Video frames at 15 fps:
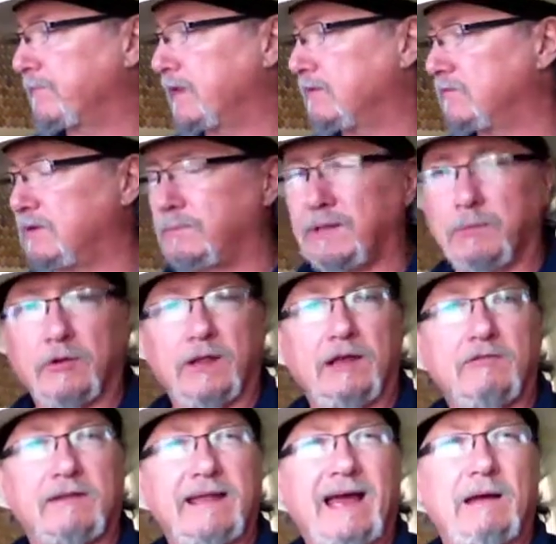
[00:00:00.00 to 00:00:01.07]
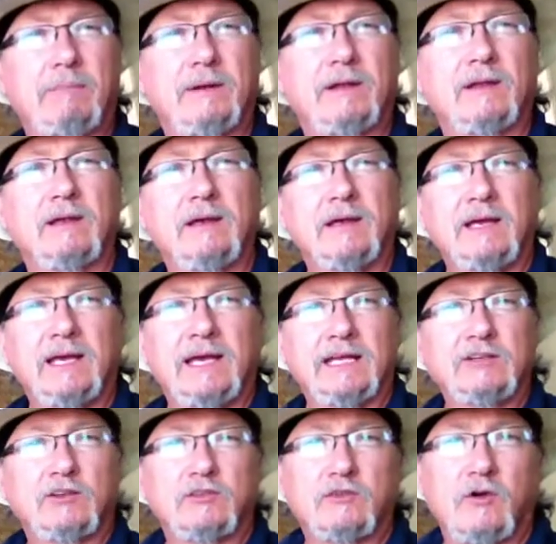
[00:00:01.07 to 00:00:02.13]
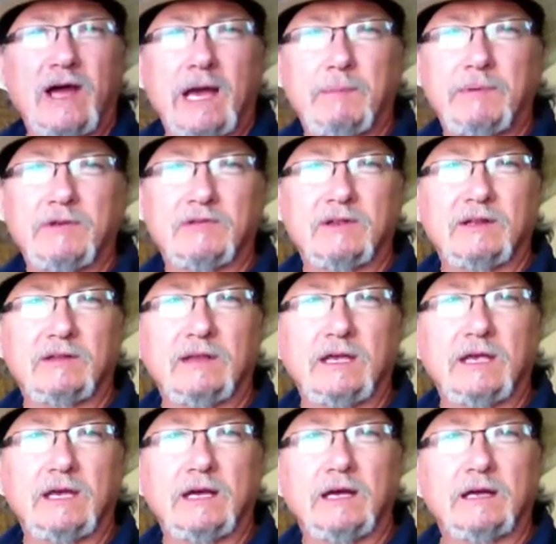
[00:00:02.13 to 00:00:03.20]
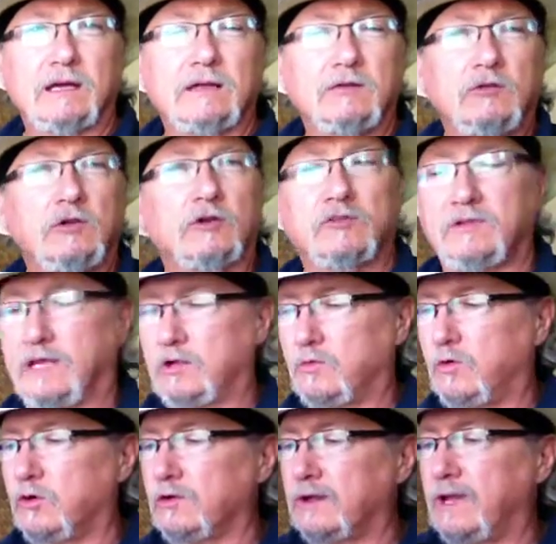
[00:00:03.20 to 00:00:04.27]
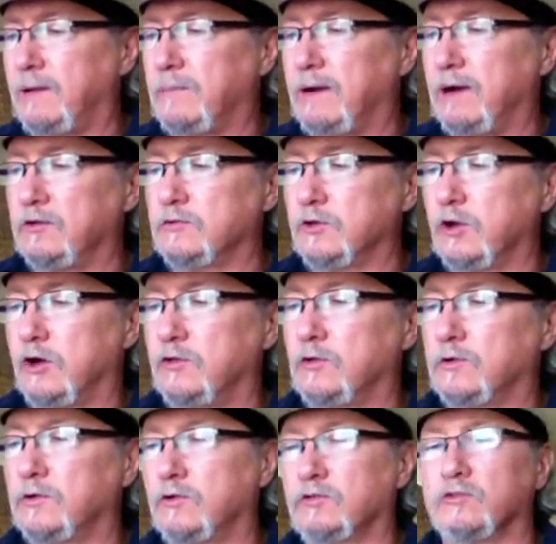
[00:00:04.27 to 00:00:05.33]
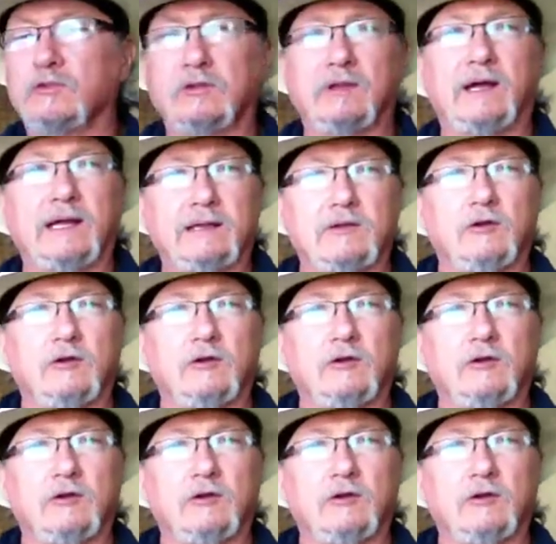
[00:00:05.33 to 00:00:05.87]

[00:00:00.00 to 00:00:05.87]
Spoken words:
September 11 happened, it just so happens that the New York State Quarter came out, and you all know what those look like.